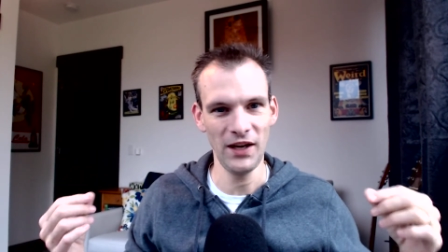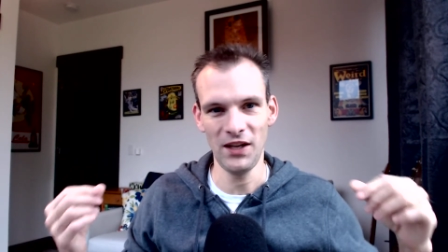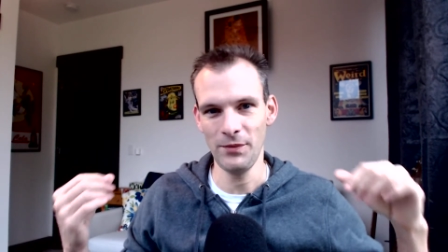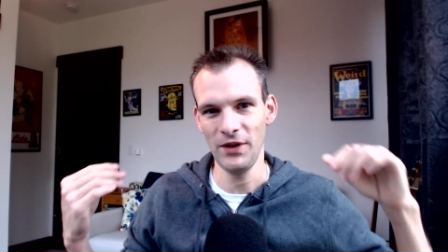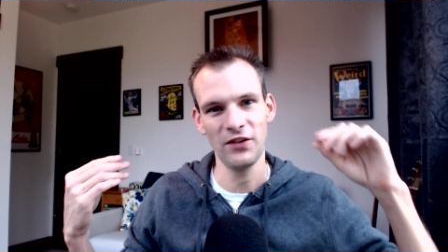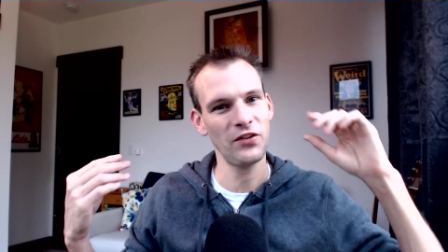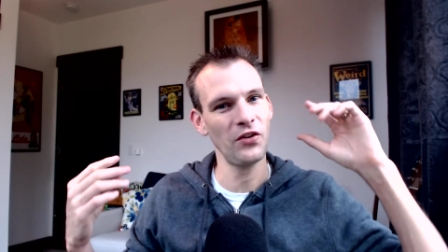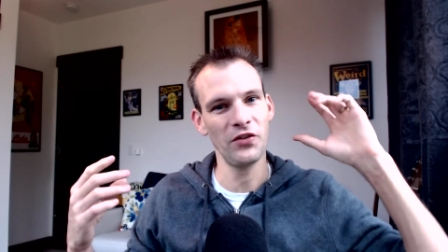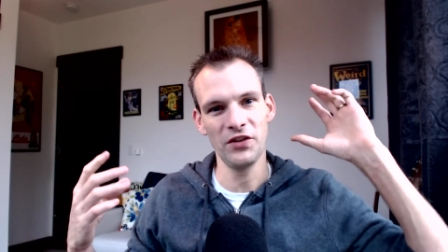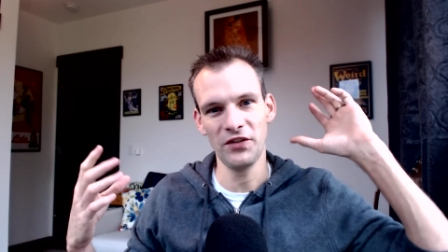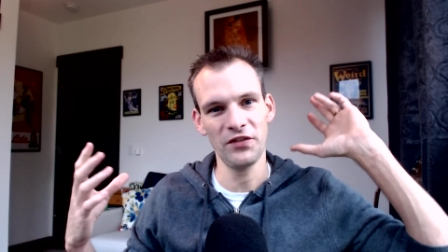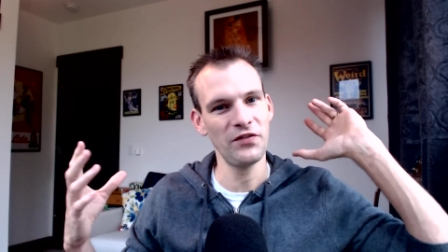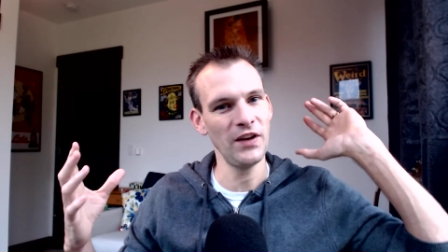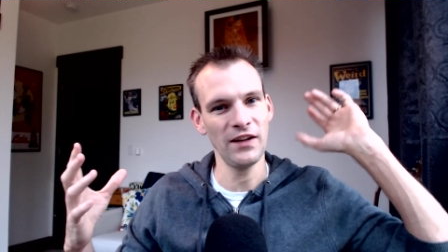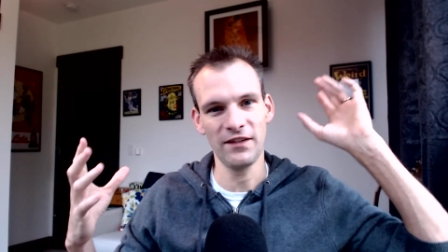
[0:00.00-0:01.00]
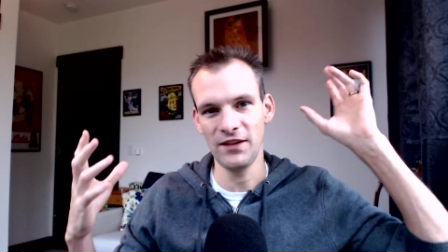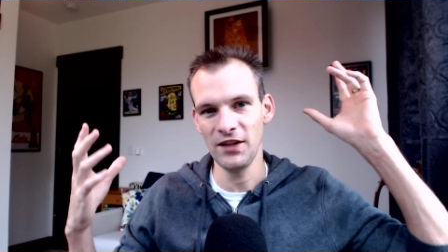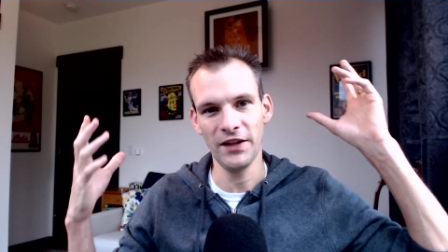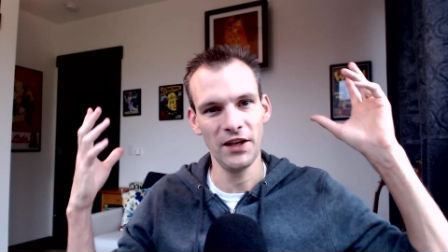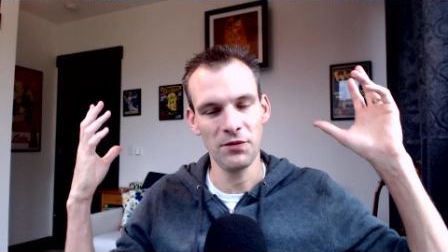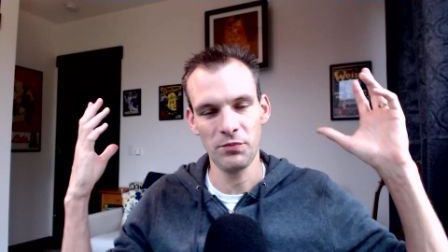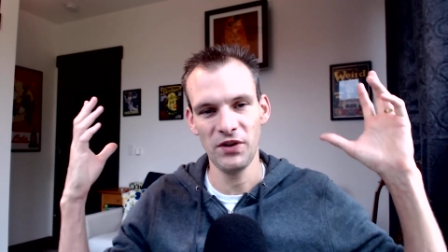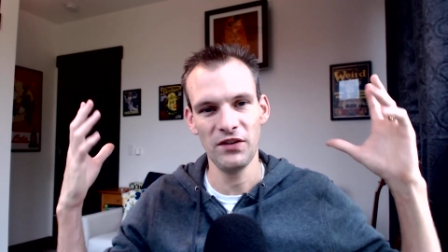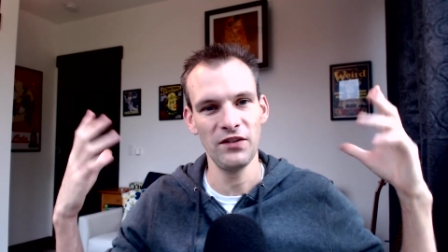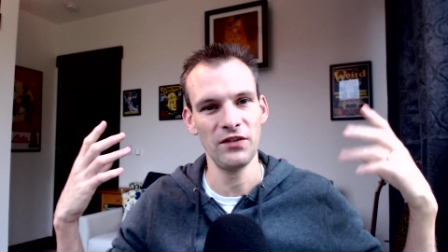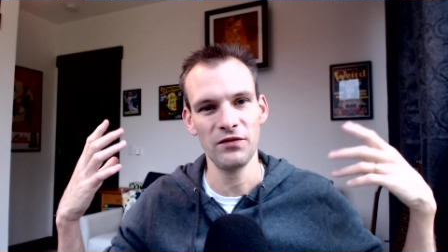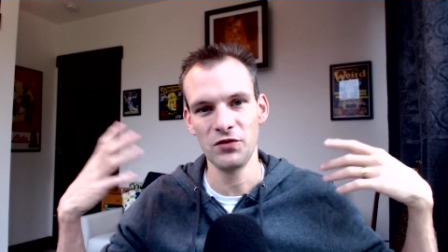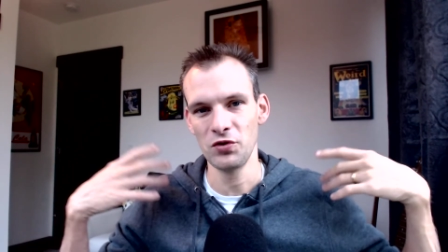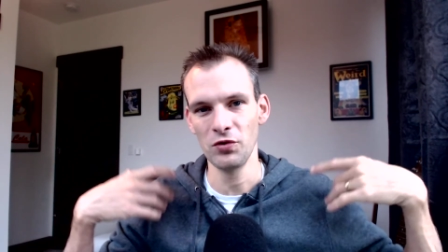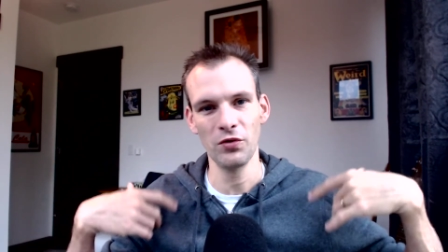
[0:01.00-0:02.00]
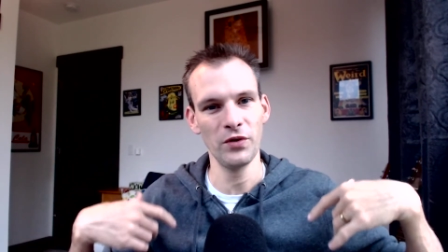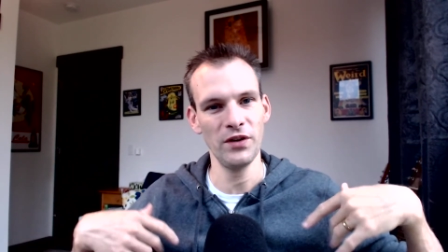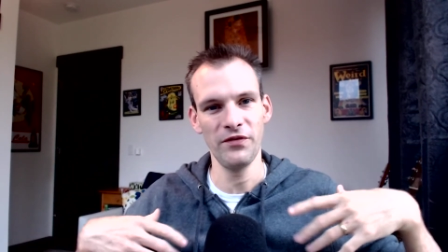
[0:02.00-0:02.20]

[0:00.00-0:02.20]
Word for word: He makes all these fancy like pieces of jewelry,